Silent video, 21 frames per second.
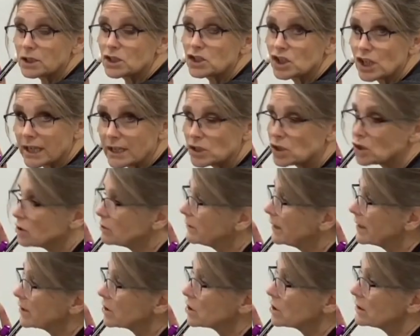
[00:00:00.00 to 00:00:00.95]
change
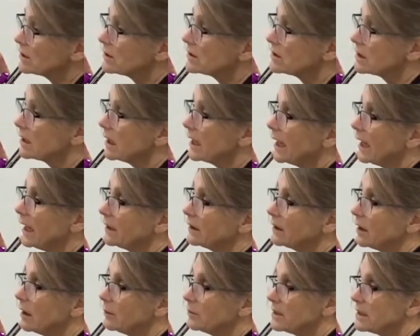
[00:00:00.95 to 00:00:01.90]
directions,
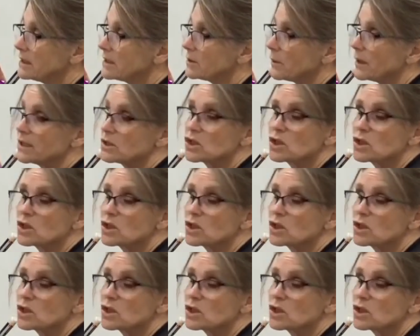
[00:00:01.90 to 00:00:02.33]
and come this way,